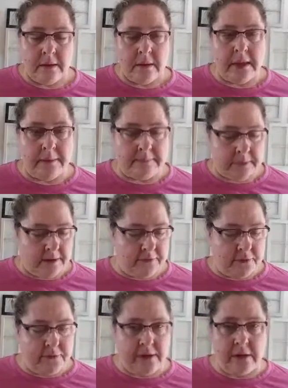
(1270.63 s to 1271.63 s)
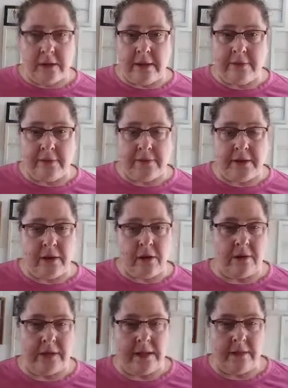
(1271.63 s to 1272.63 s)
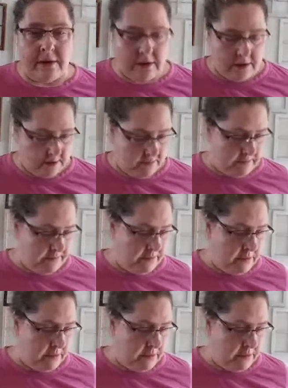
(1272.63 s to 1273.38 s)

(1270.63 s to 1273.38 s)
Yeah, love or fear all day long.